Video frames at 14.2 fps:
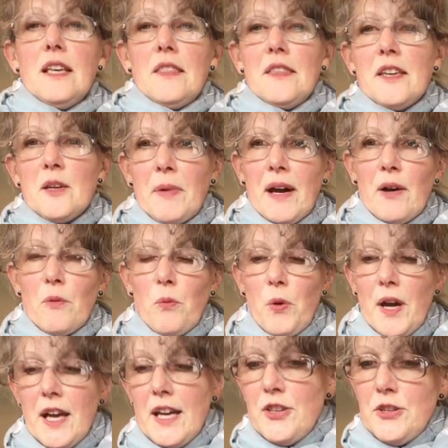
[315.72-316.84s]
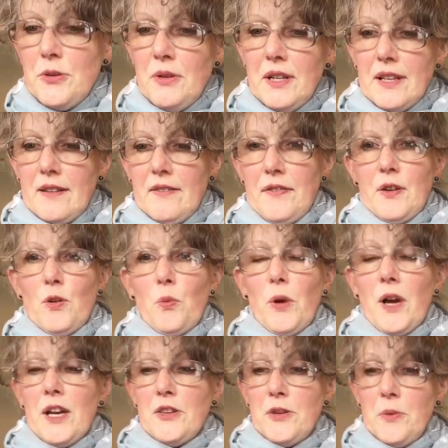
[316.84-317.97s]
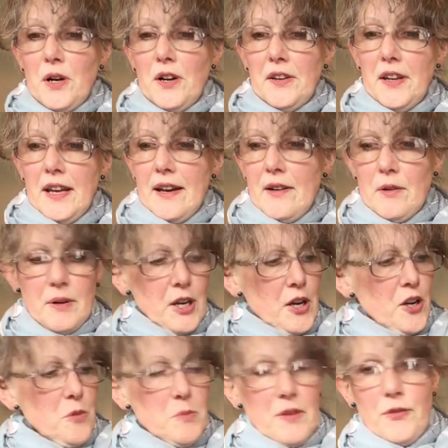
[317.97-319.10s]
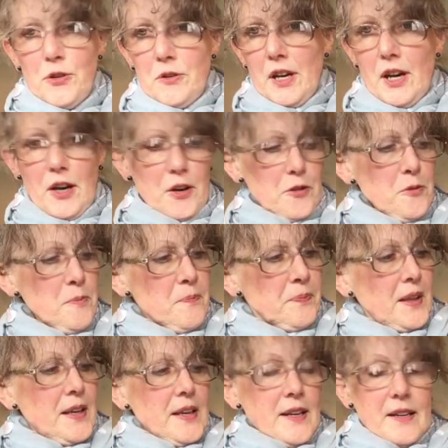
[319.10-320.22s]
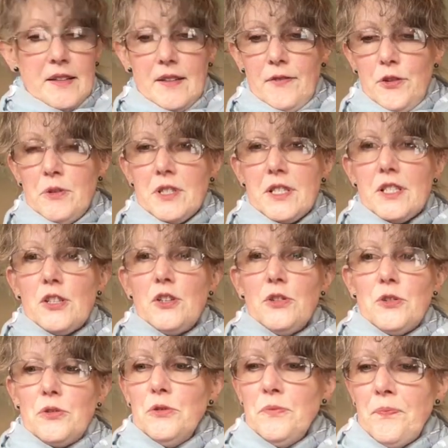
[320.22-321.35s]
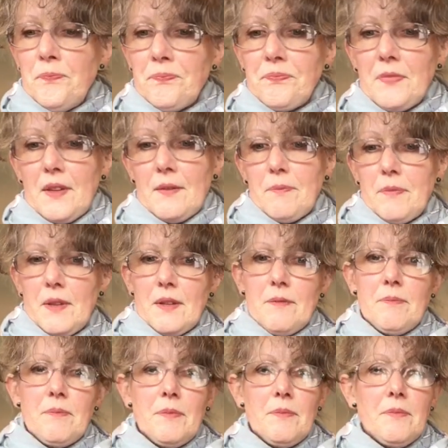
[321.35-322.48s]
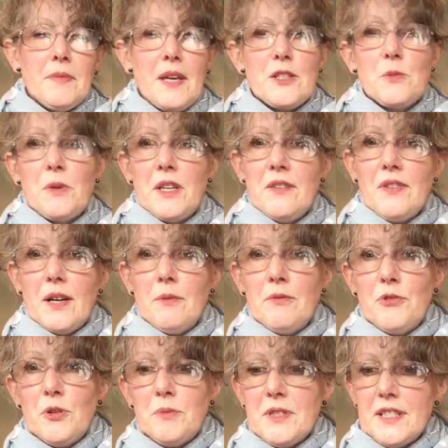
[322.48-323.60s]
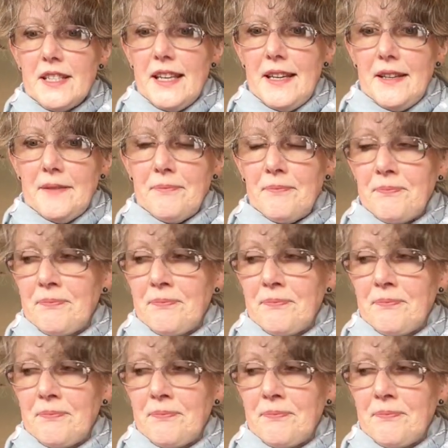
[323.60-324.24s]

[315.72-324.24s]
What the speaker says: think about where you live, where you are now at home, if you're at home. And if you're at school, that's where you've come from today.